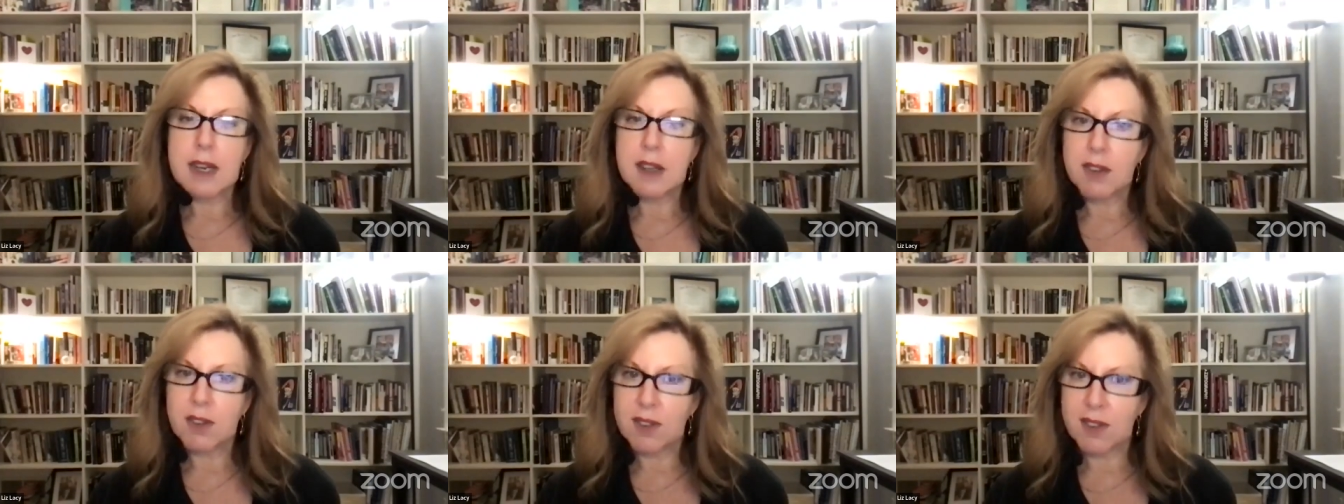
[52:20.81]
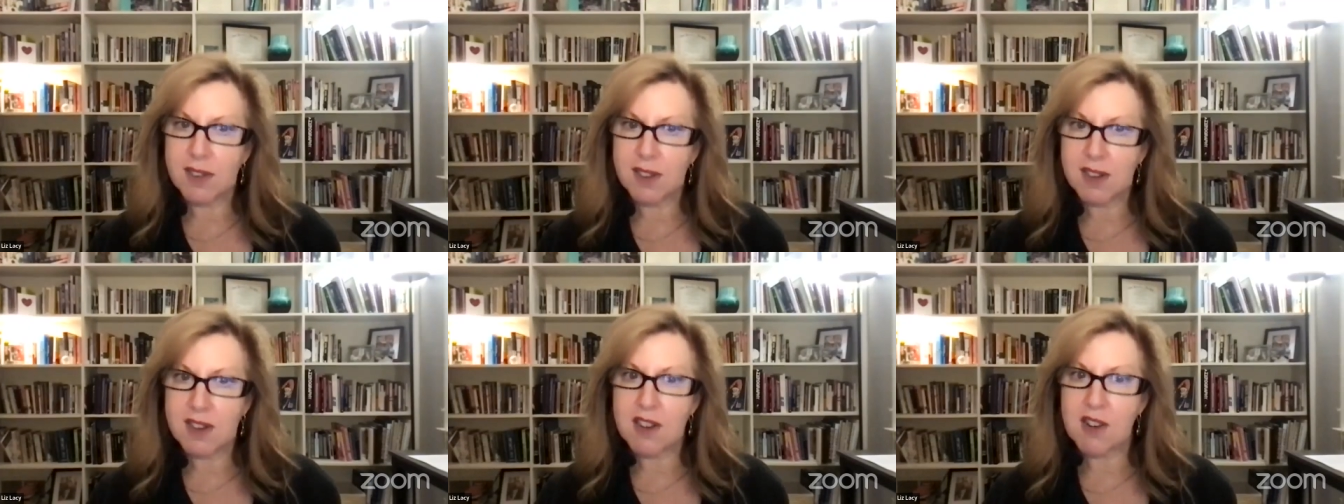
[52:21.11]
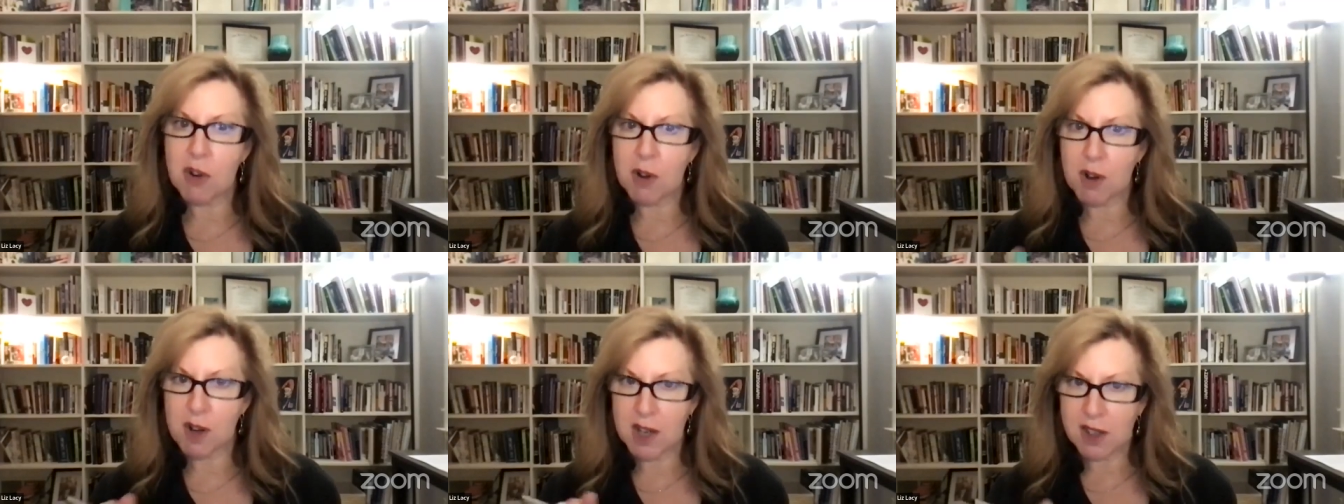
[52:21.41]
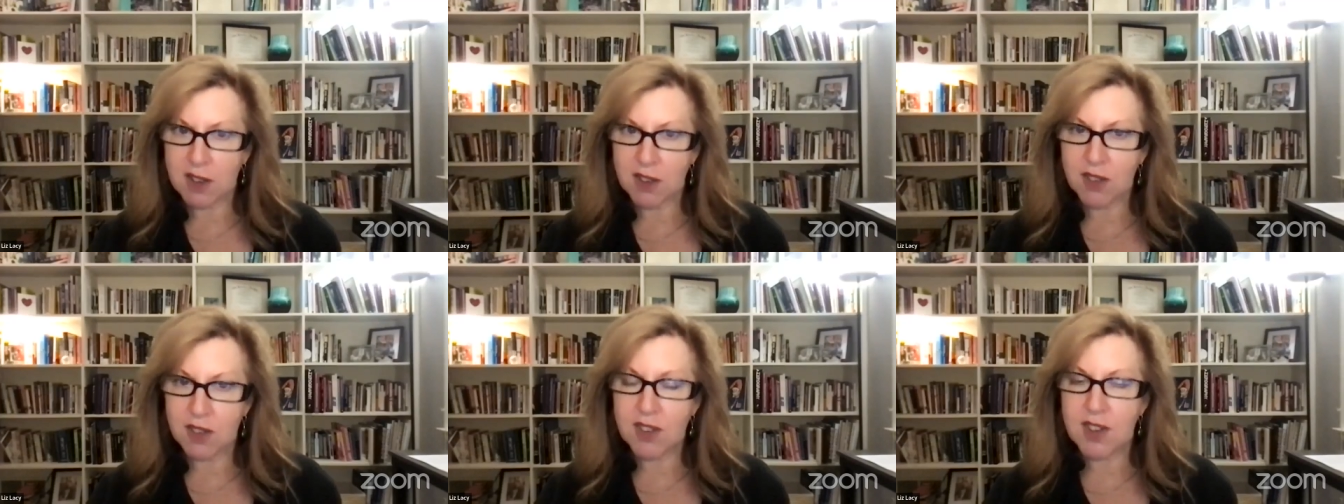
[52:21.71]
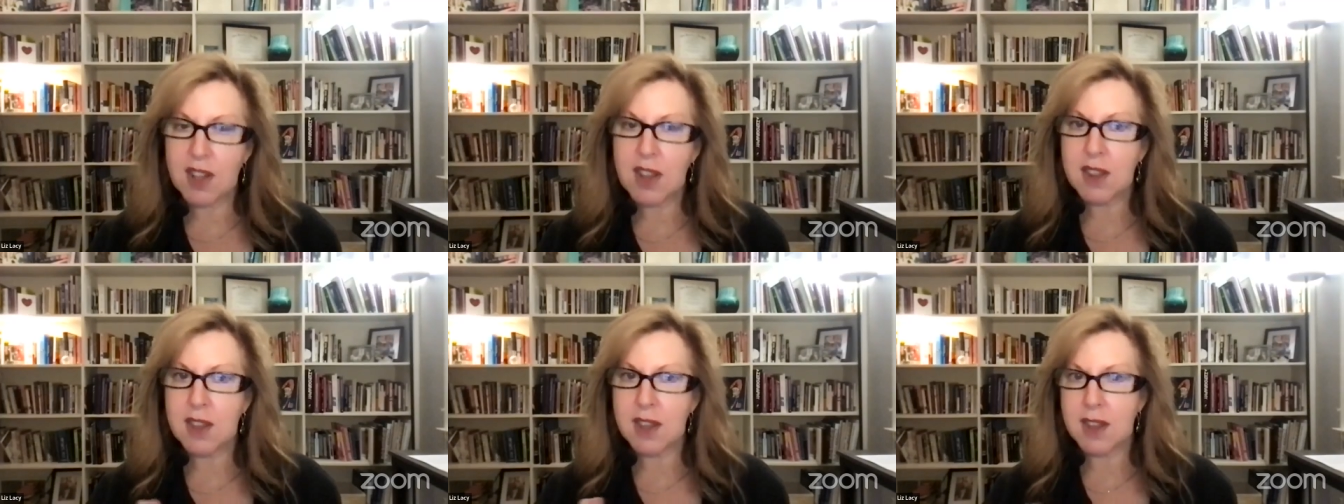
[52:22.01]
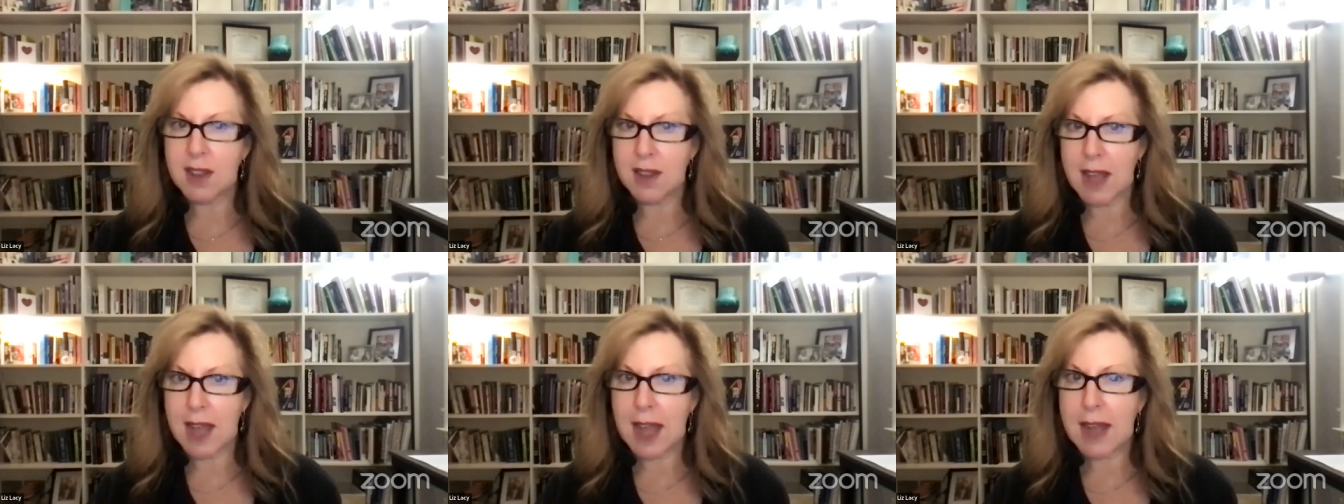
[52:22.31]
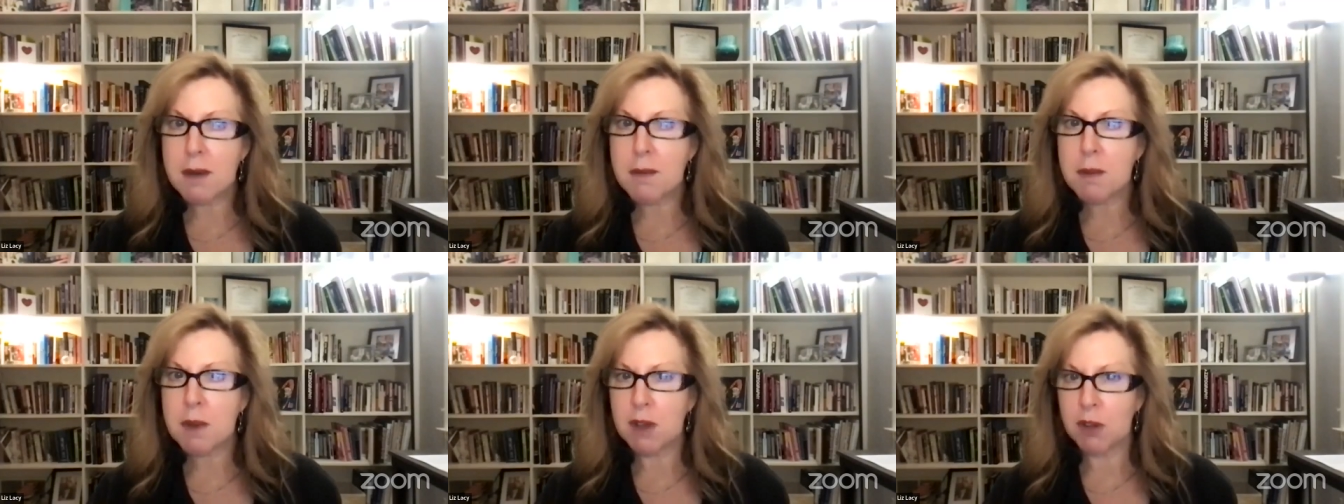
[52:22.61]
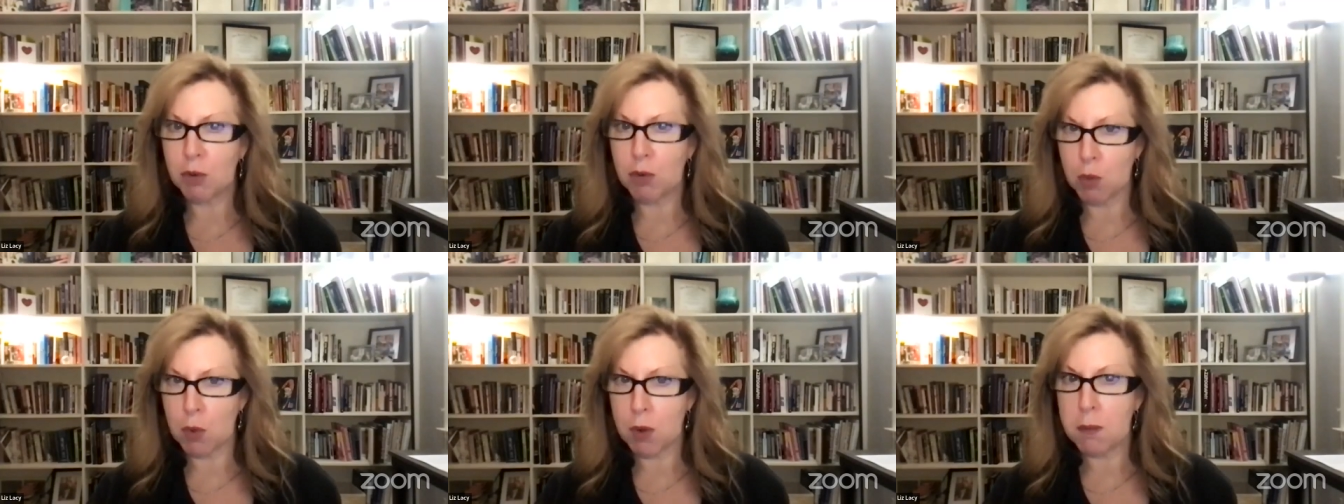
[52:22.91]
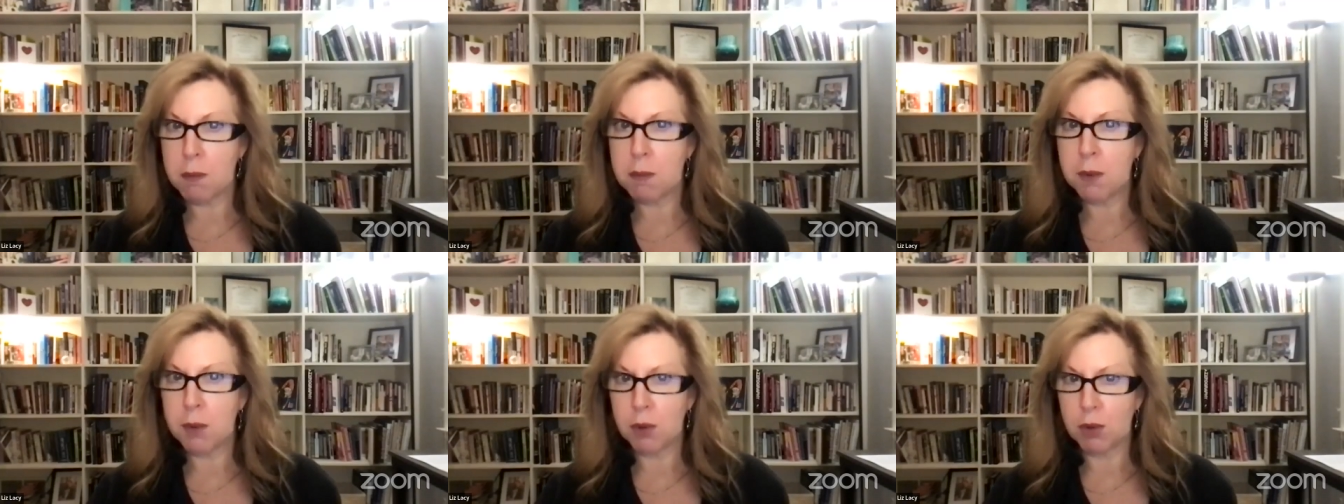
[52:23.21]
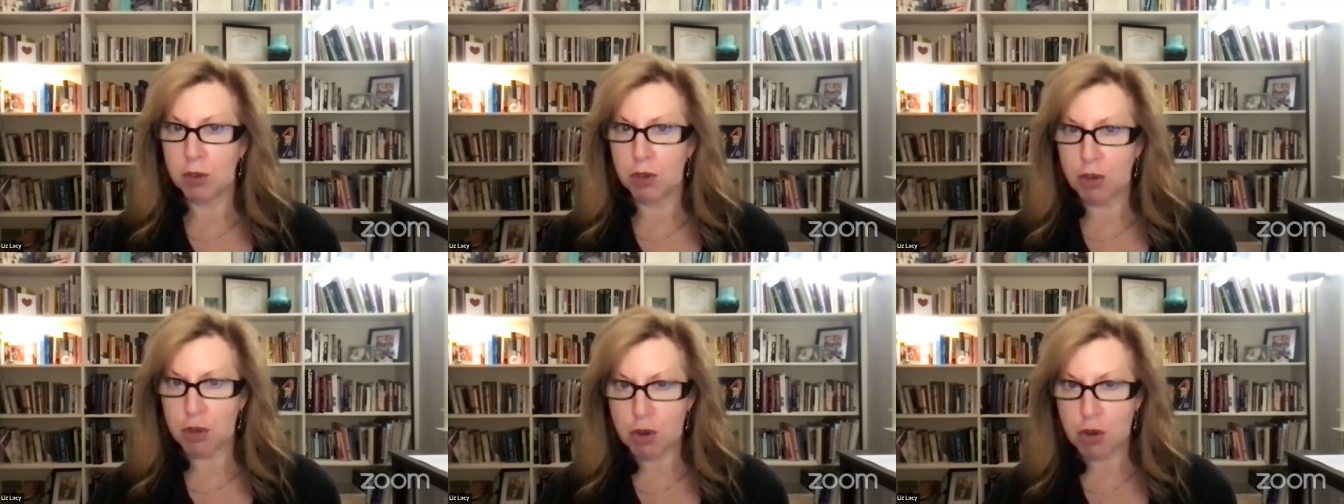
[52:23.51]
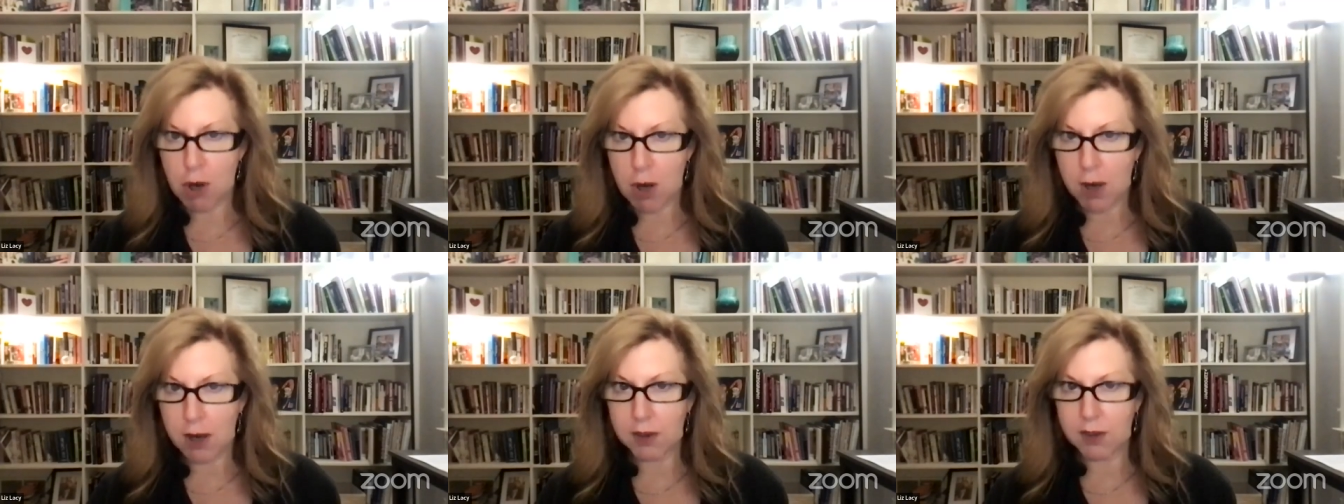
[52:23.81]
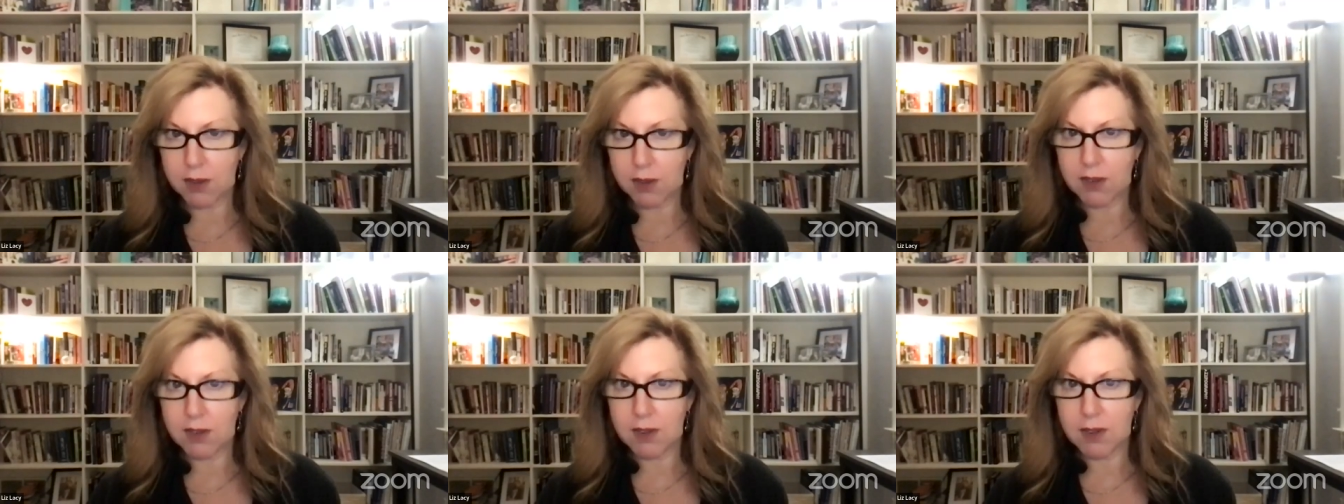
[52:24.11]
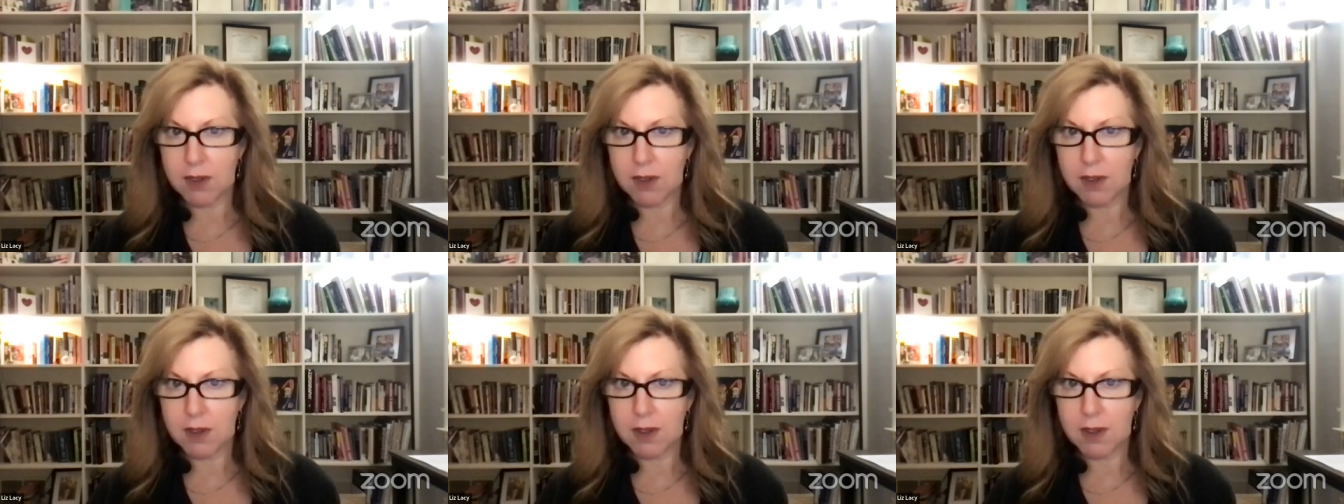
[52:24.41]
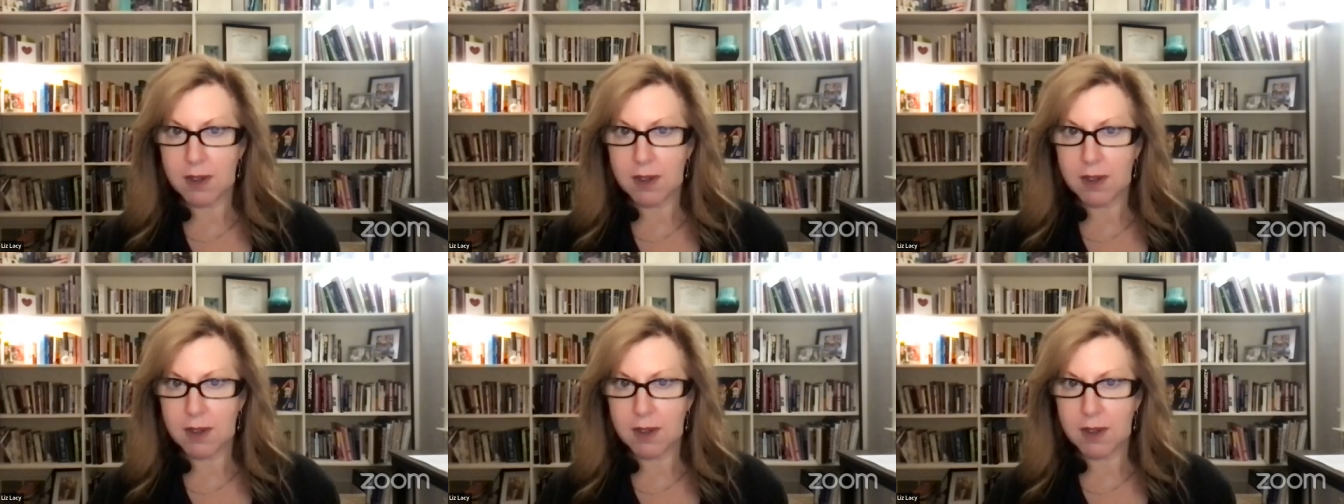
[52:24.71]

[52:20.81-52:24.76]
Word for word: and is starting to see that that is what builds trust.